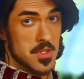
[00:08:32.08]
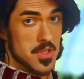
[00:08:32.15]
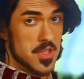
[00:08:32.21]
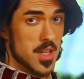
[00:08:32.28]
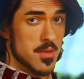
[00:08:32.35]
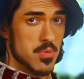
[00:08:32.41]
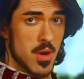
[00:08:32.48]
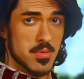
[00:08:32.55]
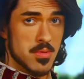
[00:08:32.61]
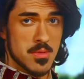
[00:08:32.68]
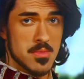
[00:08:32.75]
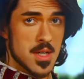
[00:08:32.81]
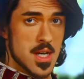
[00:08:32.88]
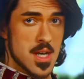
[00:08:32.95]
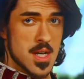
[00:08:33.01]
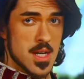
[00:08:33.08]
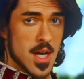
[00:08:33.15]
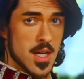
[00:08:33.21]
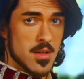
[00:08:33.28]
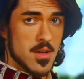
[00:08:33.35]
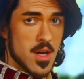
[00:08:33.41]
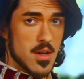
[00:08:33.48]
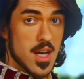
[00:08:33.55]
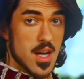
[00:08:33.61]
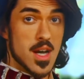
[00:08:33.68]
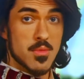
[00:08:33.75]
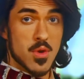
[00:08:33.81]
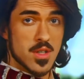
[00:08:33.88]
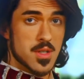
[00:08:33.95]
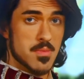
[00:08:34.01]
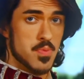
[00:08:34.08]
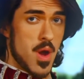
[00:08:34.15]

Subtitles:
Is that a problem? I don't know, are hemorrhoids a